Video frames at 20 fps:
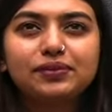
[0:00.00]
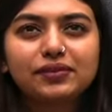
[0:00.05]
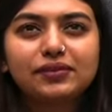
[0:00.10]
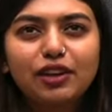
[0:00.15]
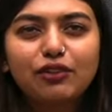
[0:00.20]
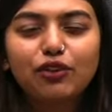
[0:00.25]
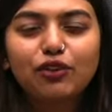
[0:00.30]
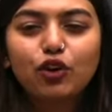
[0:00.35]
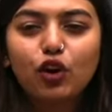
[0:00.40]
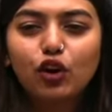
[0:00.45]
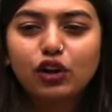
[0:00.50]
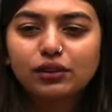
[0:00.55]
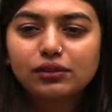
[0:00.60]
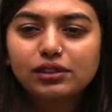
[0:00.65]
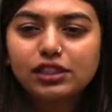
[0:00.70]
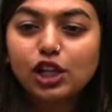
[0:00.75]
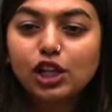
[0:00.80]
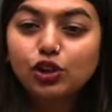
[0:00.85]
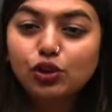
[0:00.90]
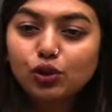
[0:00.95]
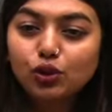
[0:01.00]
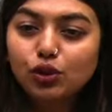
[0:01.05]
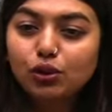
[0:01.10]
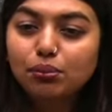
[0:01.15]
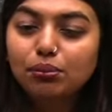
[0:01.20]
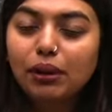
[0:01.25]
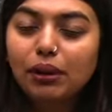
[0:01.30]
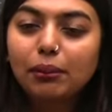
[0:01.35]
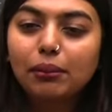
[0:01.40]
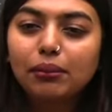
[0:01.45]
I forgot.
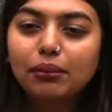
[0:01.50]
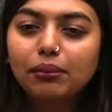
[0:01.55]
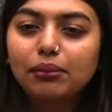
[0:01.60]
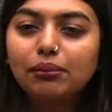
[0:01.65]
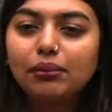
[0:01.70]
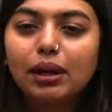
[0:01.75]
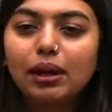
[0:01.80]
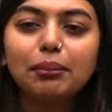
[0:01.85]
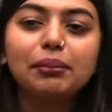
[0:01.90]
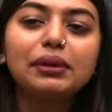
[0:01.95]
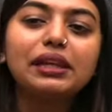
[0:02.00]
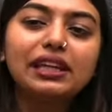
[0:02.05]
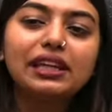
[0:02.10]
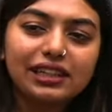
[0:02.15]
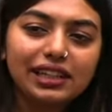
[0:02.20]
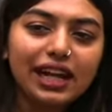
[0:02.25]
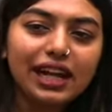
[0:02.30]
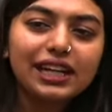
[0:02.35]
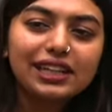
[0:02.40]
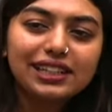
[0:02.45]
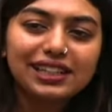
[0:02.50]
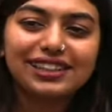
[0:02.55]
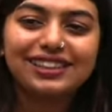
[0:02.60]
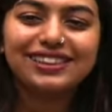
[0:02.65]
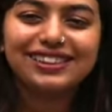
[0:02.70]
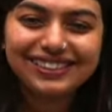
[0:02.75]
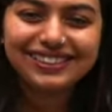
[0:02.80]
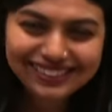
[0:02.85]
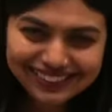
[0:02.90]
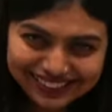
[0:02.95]
Santoor mummy, right?
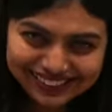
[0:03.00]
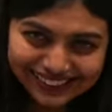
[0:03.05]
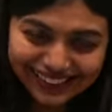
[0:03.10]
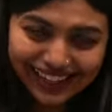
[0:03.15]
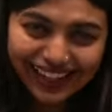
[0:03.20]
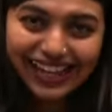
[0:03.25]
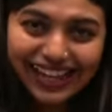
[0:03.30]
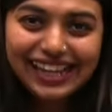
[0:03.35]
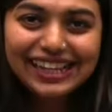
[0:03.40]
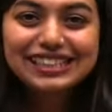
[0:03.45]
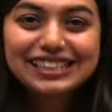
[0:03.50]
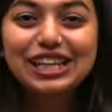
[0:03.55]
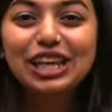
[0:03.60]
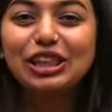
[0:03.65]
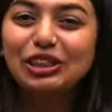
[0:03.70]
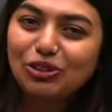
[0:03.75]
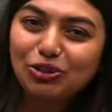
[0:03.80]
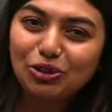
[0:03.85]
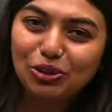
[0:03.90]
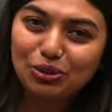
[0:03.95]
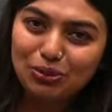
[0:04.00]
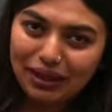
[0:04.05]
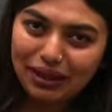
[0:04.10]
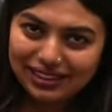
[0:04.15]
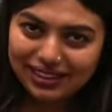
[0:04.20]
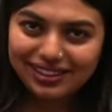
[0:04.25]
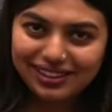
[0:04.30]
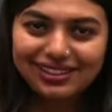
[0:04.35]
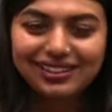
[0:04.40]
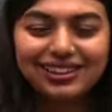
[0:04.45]
Santoor
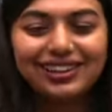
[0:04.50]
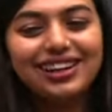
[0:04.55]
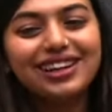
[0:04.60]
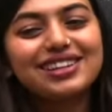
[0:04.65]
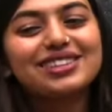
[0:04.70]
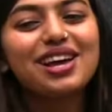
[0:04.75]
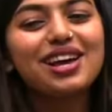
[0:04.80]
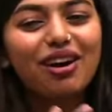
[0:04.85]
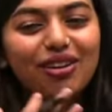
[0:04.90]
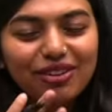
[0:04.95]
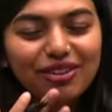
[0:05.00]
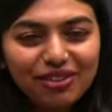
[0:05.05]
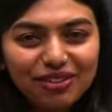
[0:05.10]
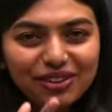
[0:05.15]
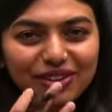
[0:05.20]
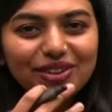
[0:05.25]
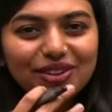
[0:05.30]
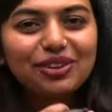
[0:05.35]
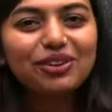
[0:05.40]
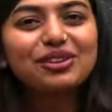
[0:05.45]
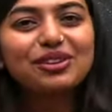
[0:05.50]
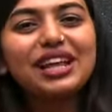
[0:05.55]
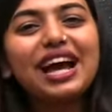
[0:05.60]
mother. So, how do you know